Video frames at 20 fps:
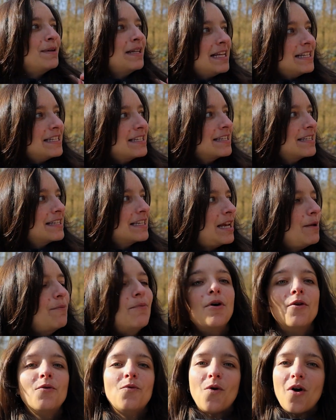But let's
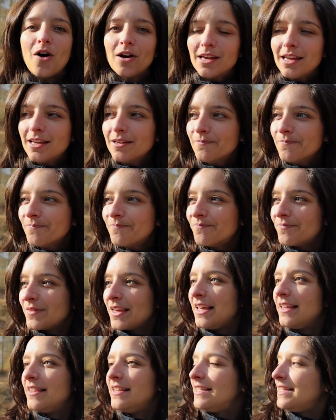keep on walking.
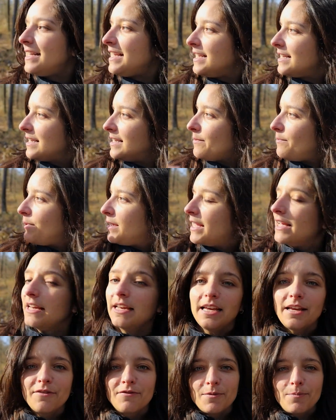This is the
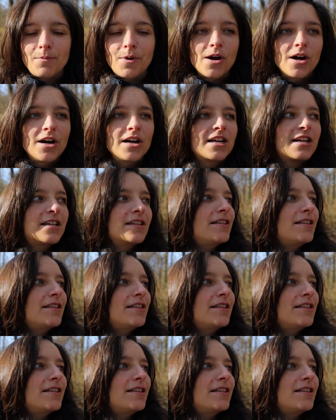beginning of the park.